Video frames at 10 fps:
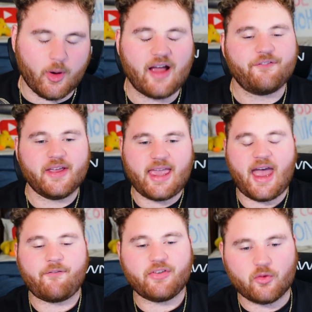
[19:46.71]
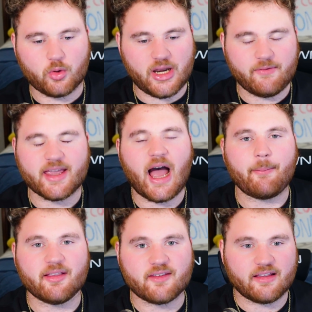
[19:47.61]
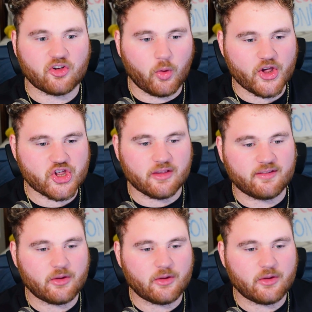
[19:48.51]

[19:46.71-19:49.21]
I feel like half of these weren't even common sense questions.